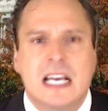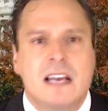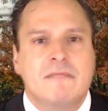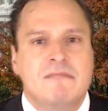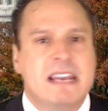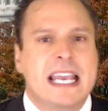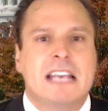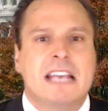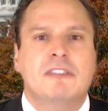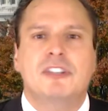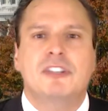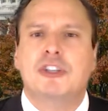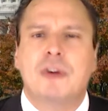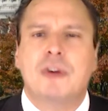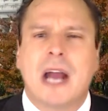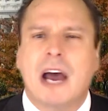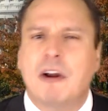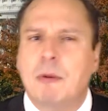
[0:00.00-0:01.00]
The English
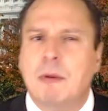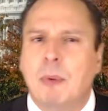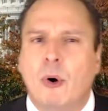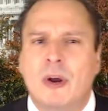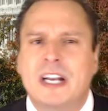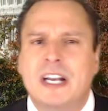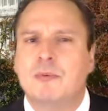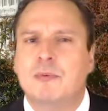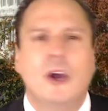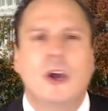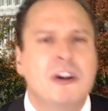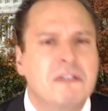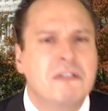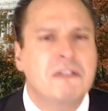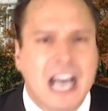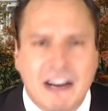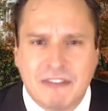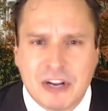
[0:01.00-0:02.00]
Crown appointed royal
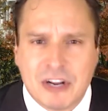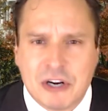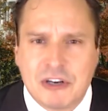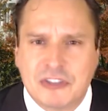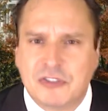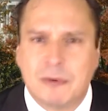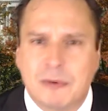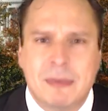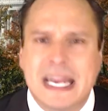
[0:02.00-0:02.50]
governors from